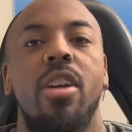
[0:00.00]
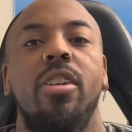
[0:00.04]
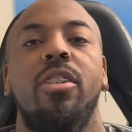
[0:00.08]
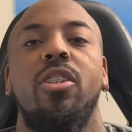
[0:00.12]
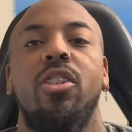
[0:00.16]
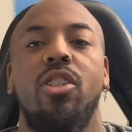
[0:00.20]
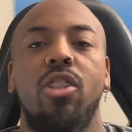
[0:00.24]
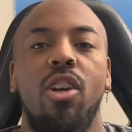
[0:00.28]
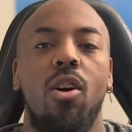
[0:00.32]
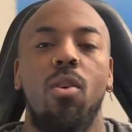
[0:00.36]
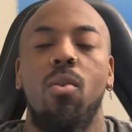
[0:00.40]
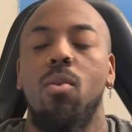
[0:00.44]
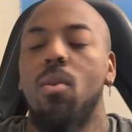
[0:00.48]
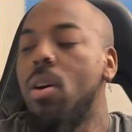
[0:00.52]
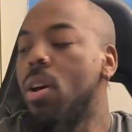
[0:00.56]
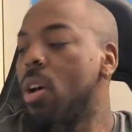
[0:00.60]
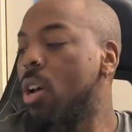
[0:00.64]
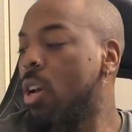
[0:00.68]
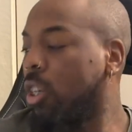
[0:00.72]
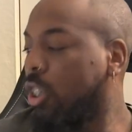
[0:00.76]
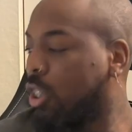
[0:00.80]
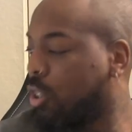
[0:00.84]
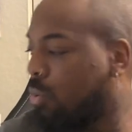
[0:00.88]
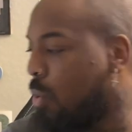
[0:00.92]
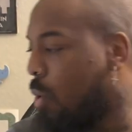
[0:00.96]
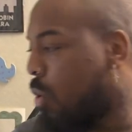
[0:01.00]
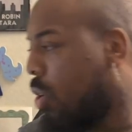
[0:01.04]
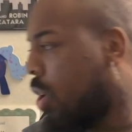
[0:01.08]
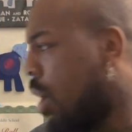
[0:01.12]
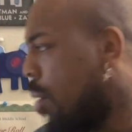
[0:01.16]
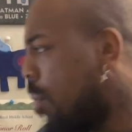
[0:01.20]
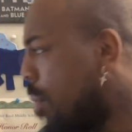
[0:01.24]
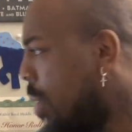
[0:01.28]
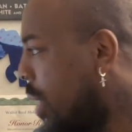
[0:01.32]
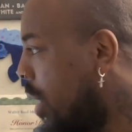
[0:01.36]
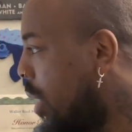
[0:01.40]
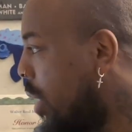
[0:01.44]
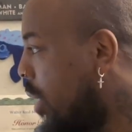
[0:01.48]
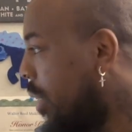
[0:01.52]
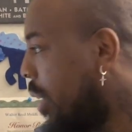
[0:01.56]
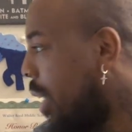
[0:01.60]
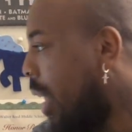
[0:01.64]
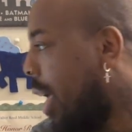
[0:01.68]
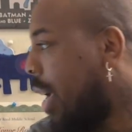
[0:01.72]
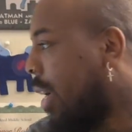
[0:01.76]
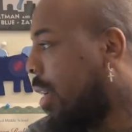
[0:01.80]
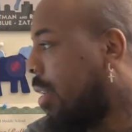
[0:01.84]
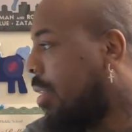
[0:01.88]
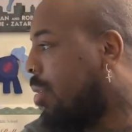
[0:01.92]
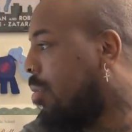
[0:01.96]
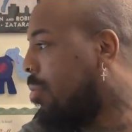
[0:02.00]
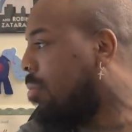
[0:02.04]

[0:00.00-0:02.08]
so just woke up. It is like